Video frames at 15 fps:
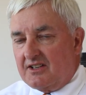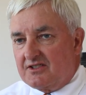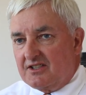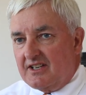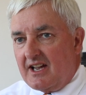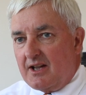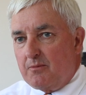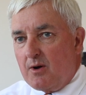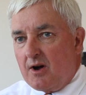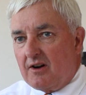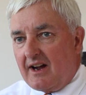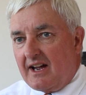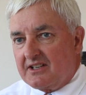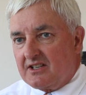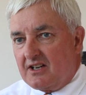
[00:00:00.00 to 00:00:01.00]
and today
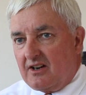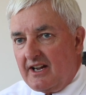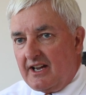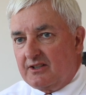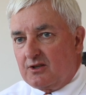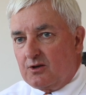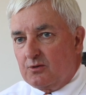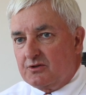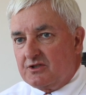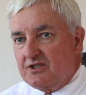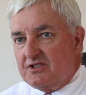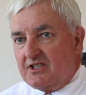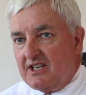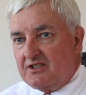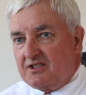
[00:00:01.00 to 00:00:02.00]
we're at our headquarters,